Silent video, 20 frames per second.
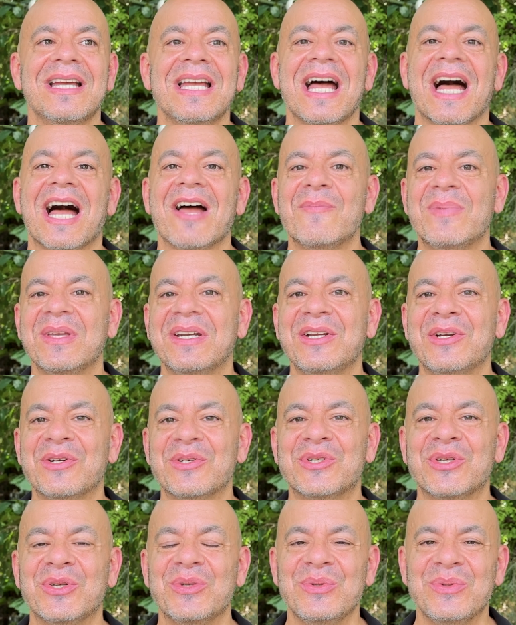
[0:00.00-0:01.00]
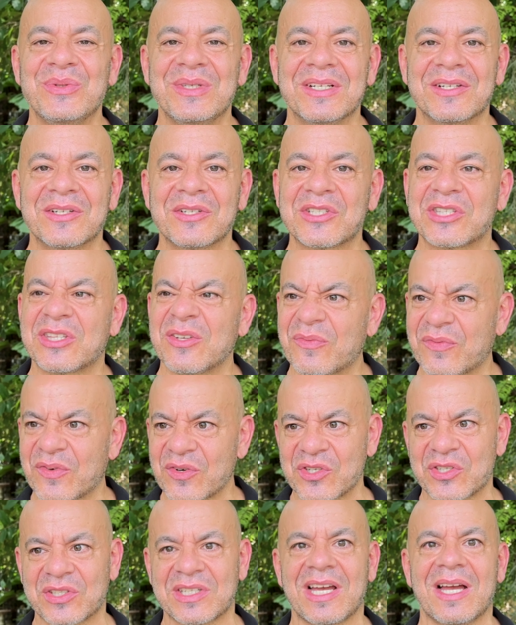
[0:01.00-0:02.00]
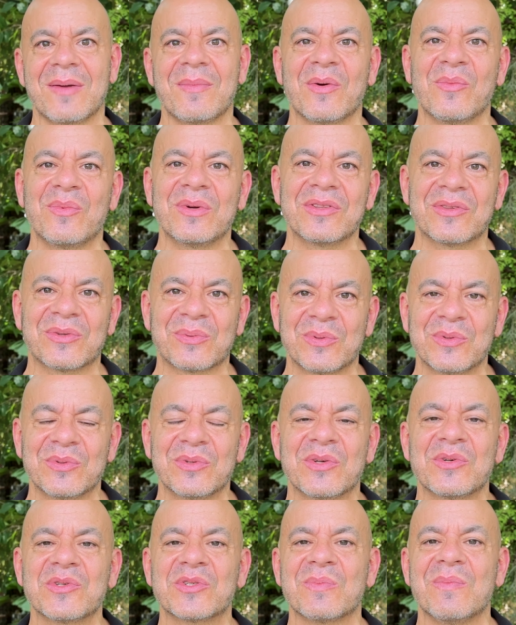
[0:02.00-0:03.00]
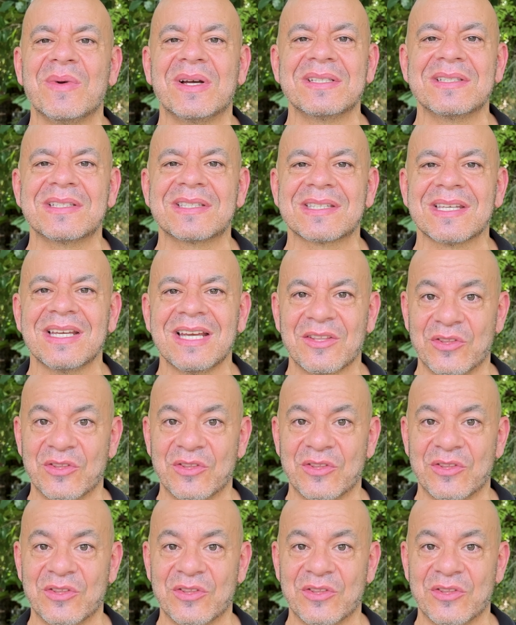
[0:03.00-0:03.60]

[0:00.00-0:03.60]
I've been here 2 years. The first time I went through those months,